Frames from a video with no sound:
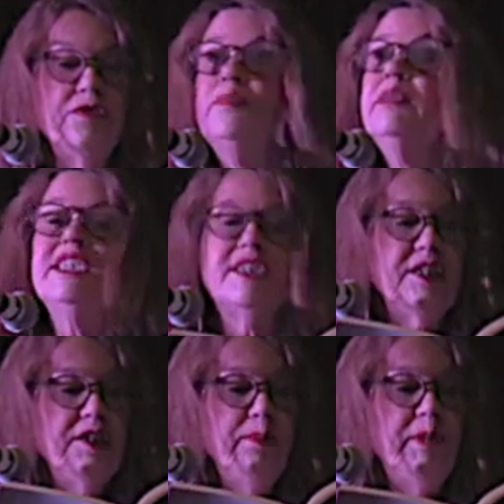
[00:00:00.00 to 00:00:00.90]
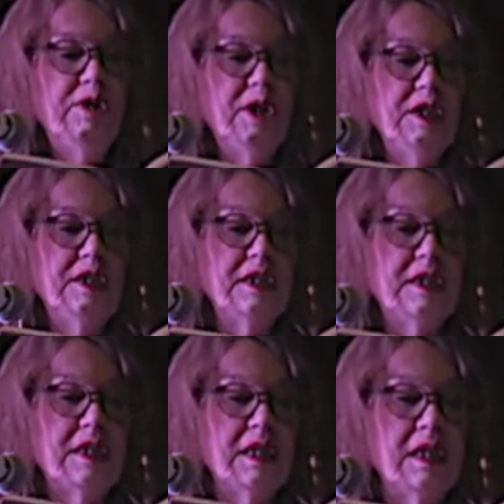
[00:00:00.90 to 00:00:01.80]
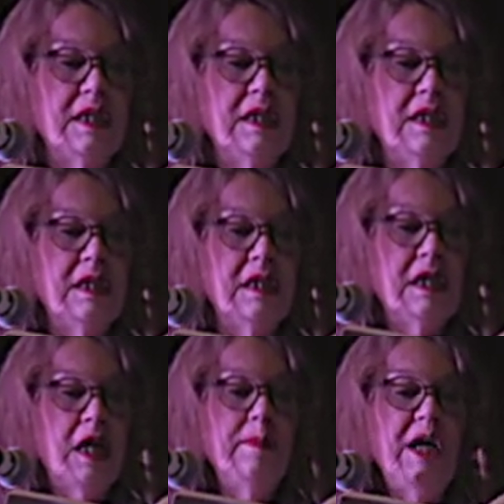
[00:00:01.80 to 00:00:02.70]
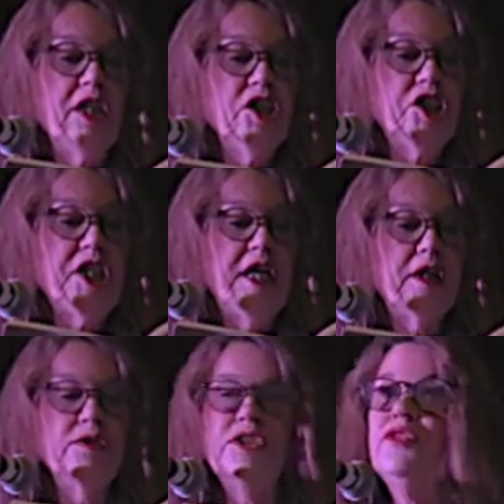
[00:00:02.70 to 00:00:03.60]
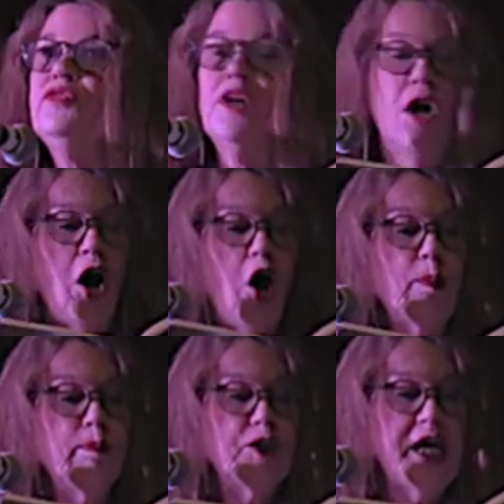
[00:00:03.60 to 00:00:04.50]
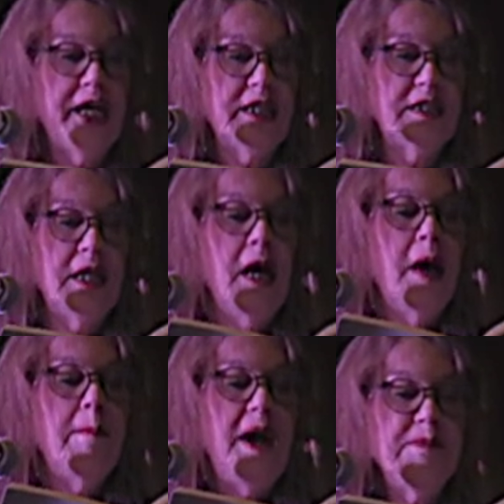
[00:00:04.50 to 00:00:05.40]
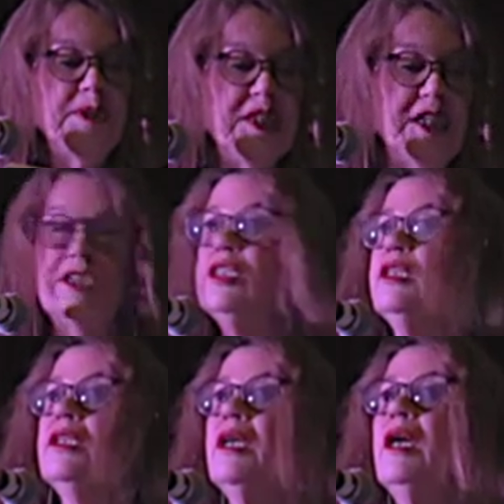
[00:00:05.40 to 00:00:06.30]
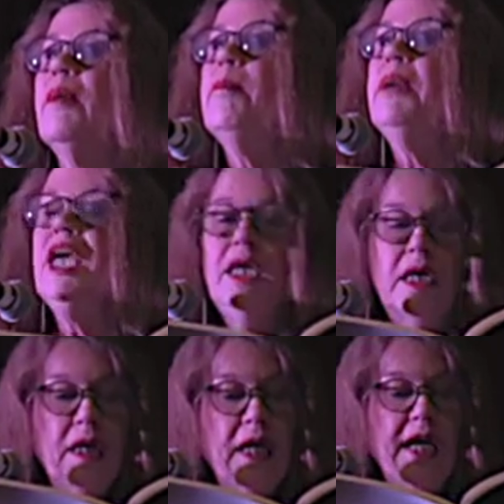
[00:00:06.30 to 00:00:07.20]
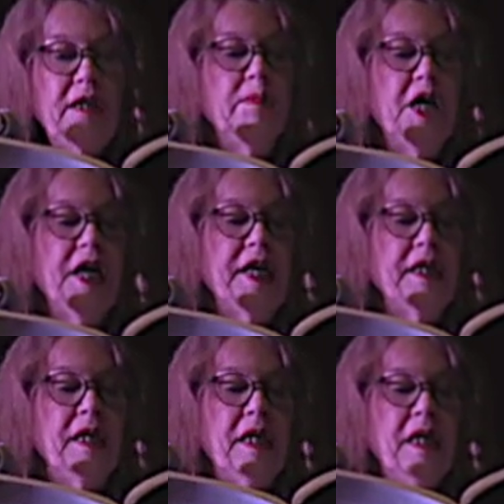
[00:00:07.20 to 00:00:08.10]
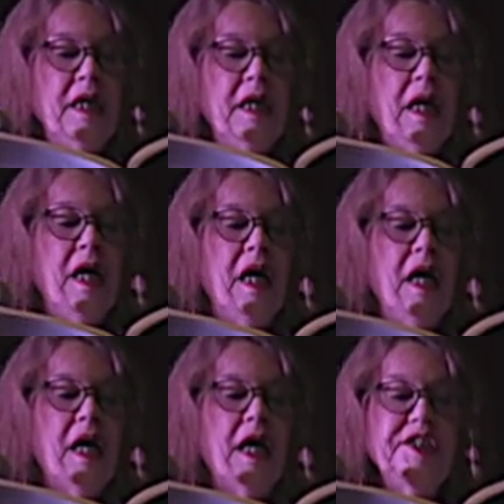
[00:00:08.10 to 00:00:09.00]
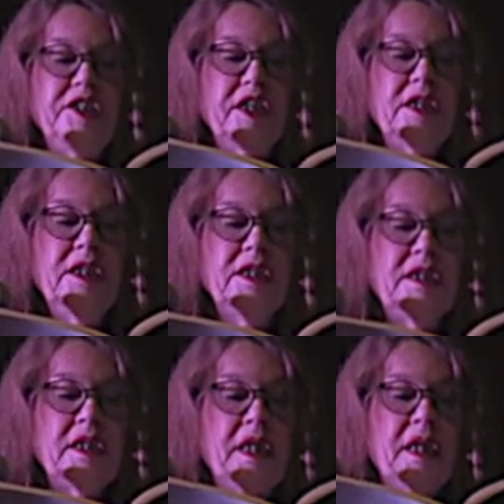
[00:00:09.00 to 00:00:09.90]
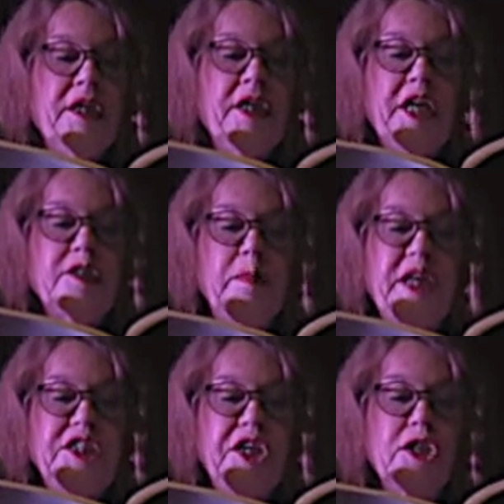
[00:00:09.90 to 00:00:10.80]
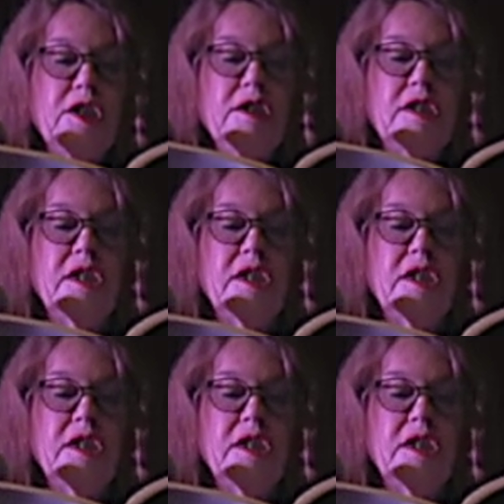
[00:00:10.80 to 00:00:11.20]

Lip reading: of misted mirrors, among shells of Optrex, Pepsodent and pink calamine, I dunked net petticoats